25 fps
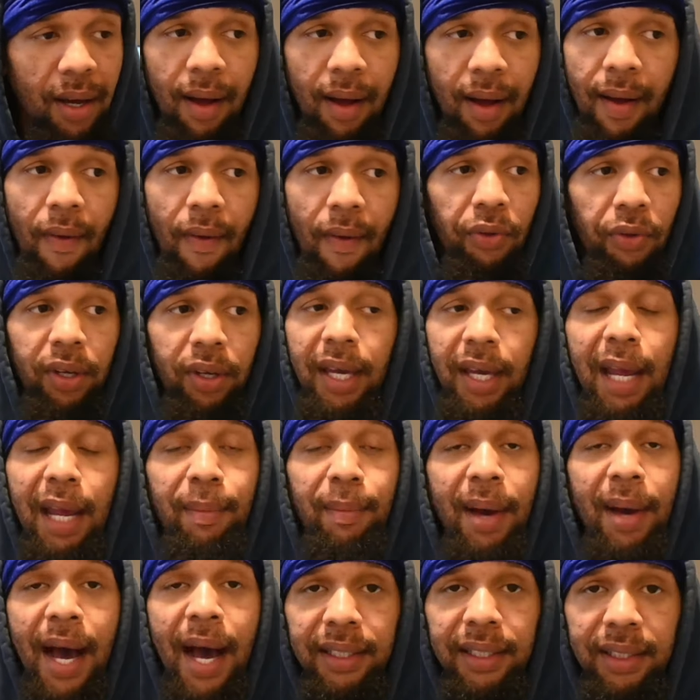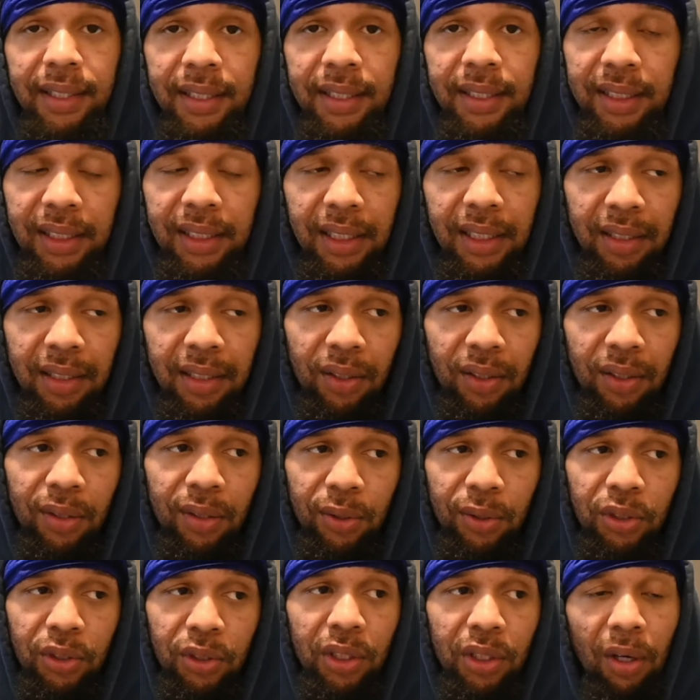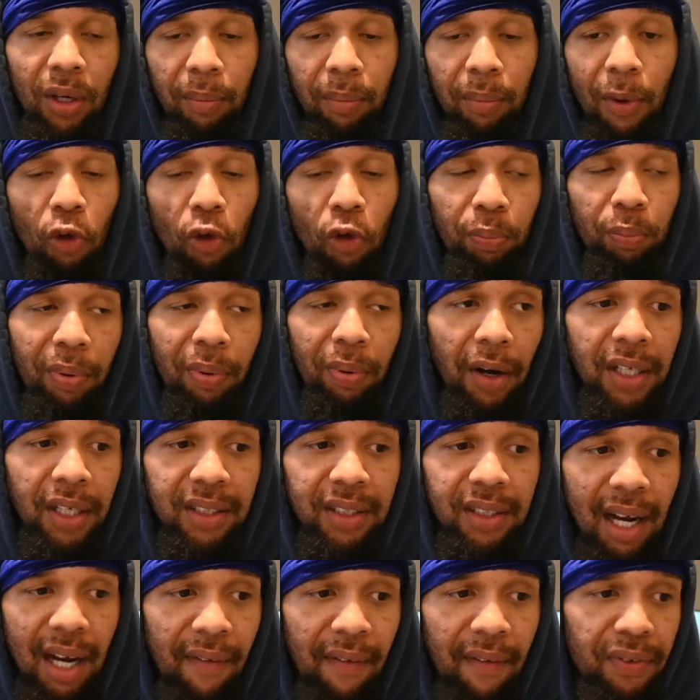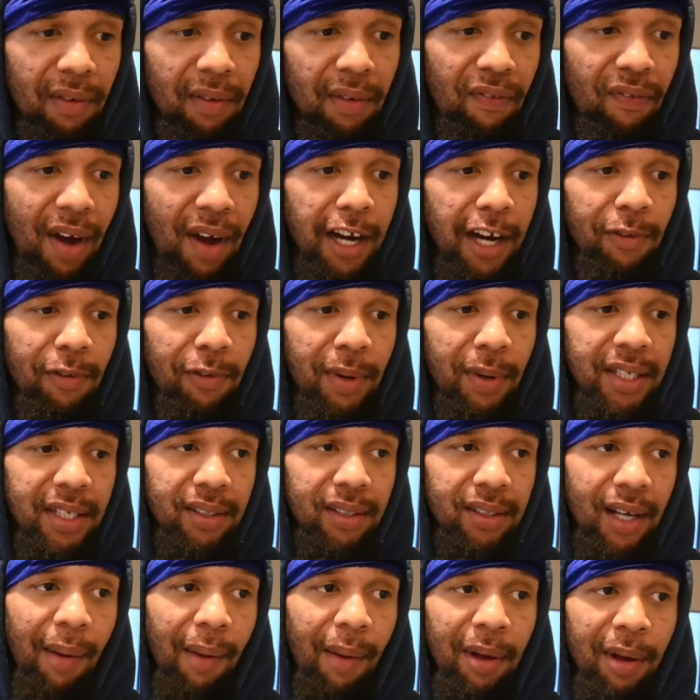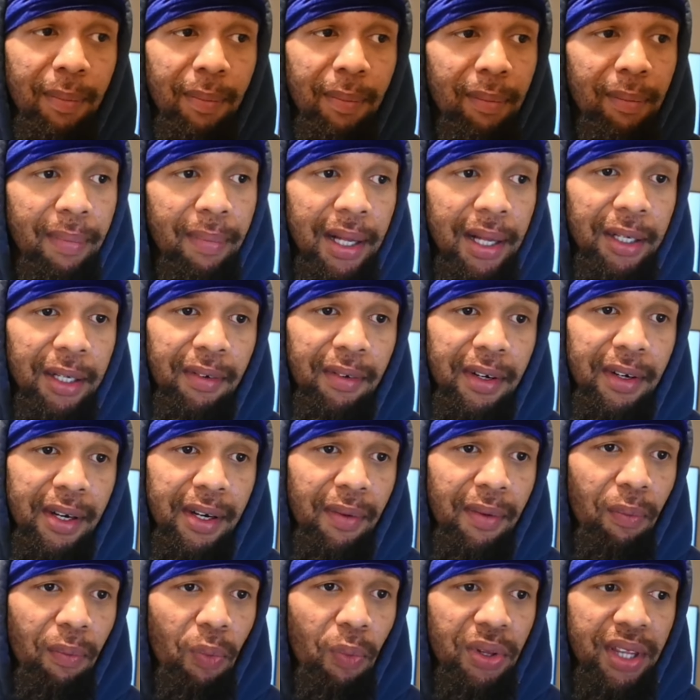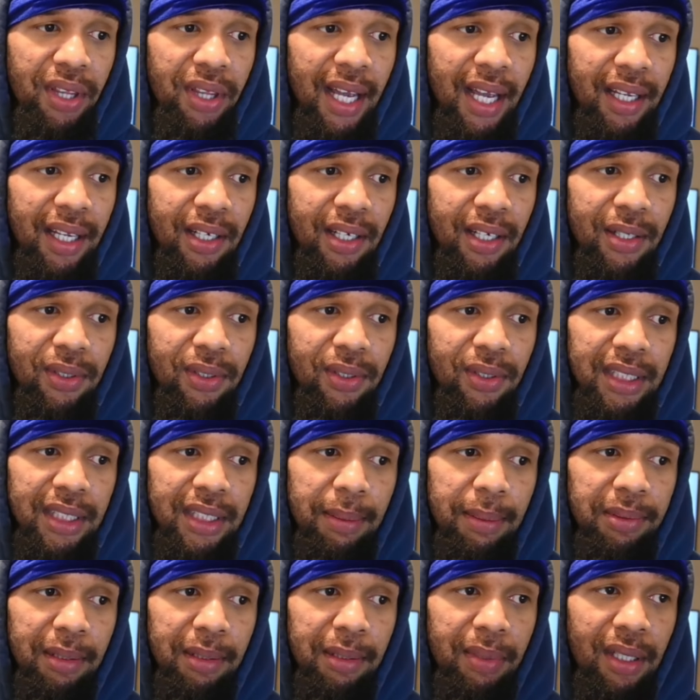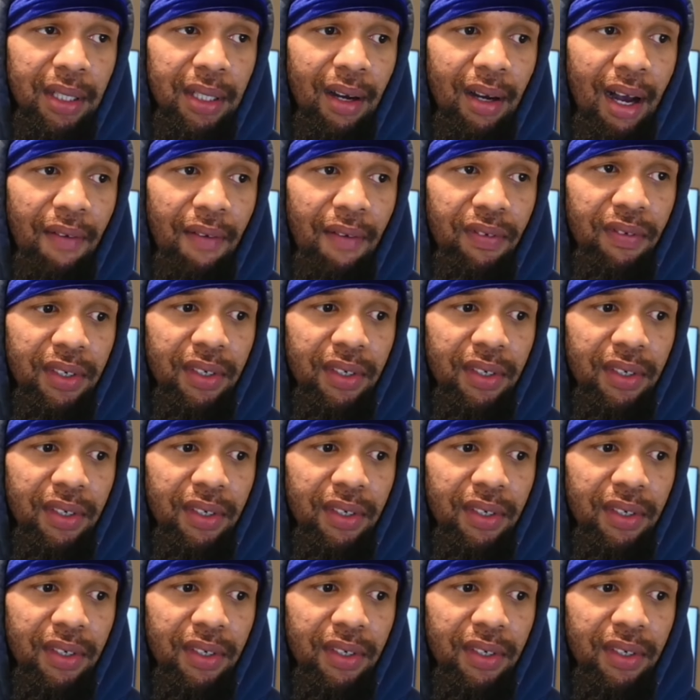the game has to see a conclusion or both parties have to find a way to stop it. But Belarir with Enkidu seems to be confident